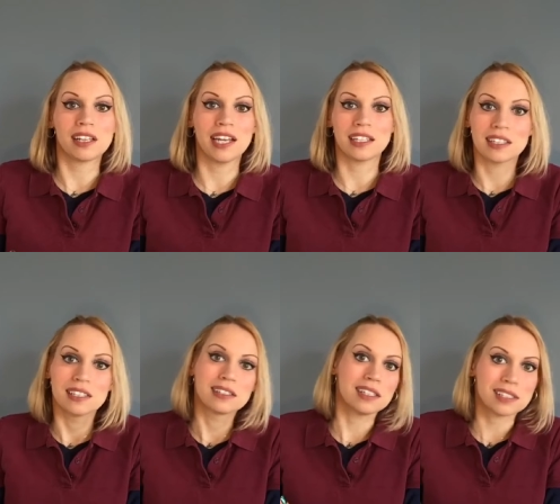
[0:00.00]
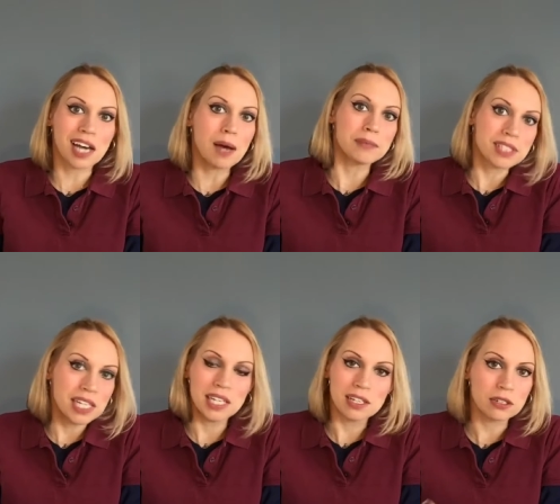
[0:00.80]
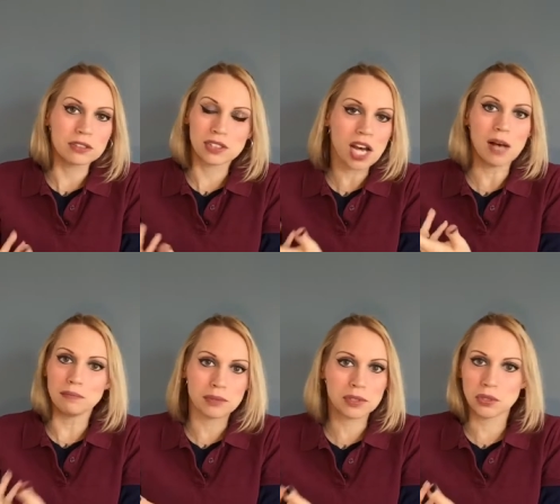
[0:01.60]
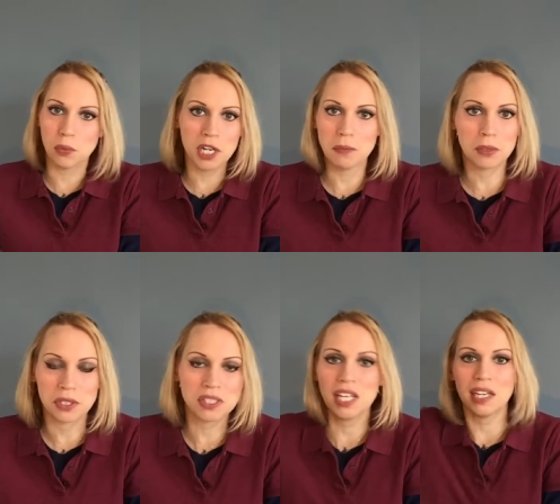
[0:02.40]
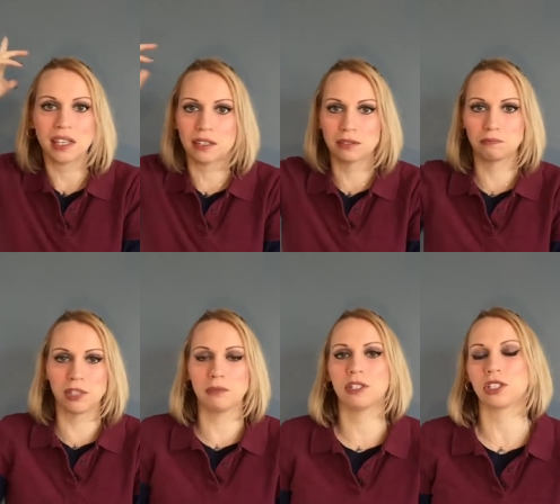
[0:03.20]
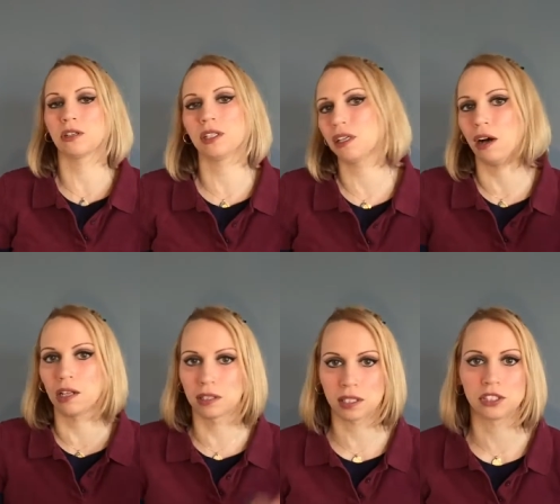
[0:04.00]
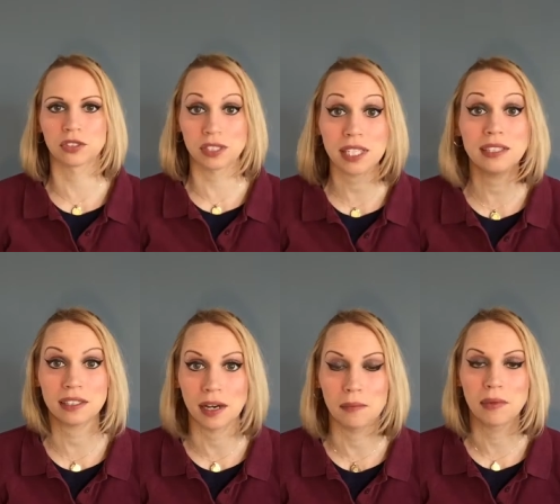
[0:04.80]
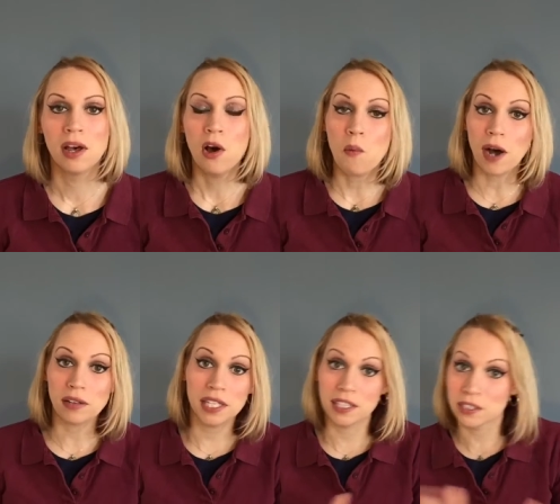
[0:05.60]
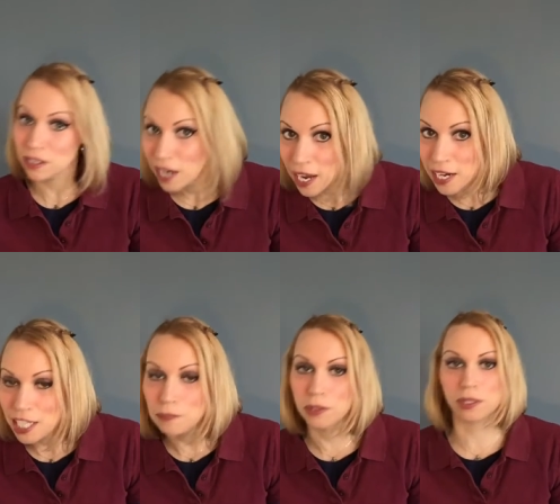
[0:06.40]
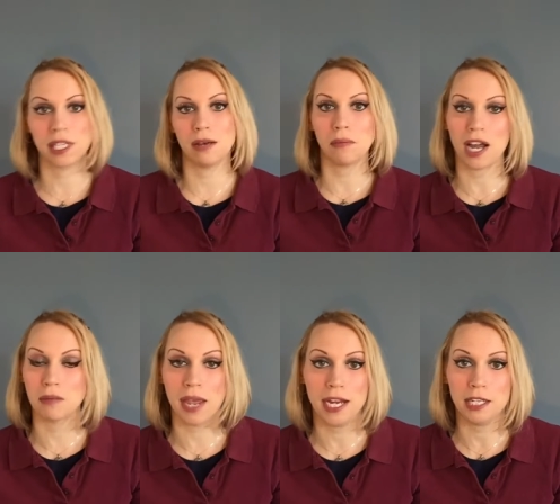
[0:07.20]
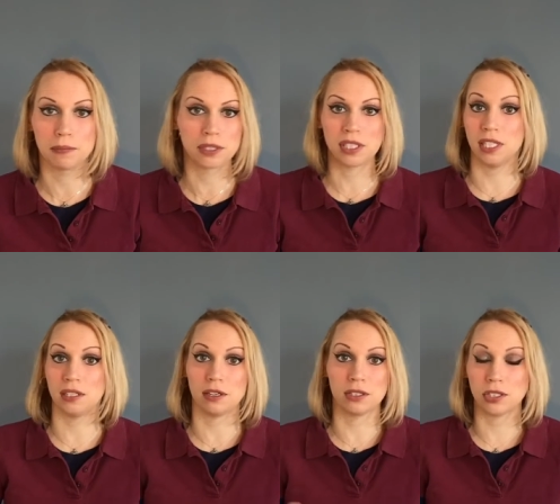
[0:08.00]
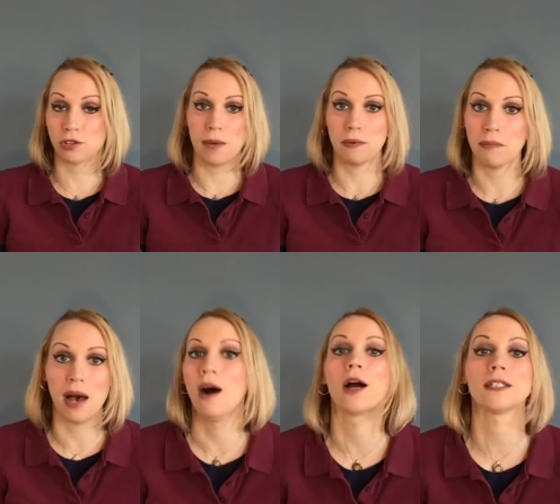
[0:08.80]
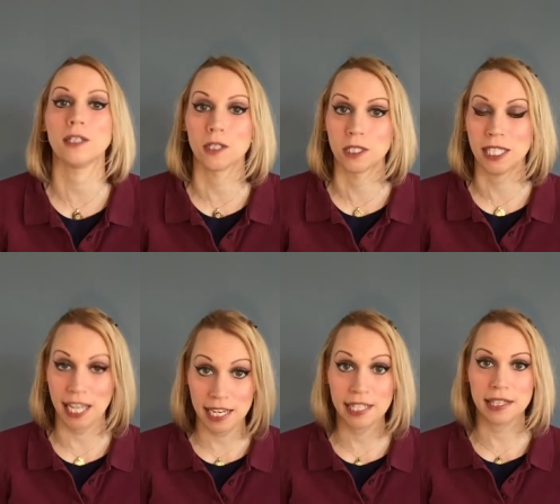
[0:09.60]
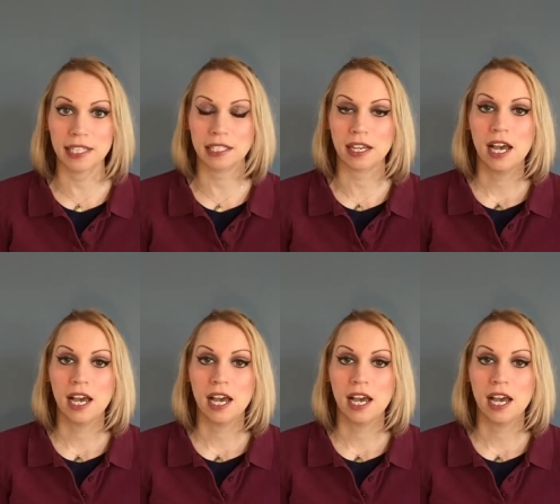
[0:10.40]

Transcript: like the top 10 or top 20%, they're pretty much earning all of the country's income, while the other 80%, bottom 80%, are scraping by, hardly earning anything.